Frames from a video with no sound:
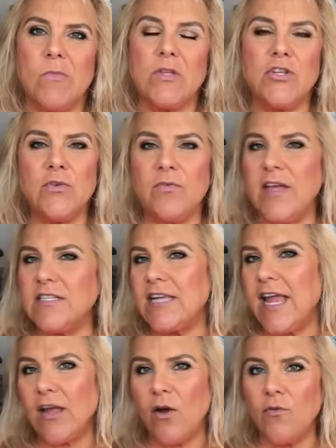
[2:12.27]
Too Faced
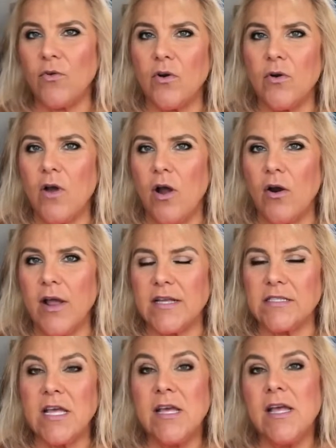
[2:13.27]
Hangover RX.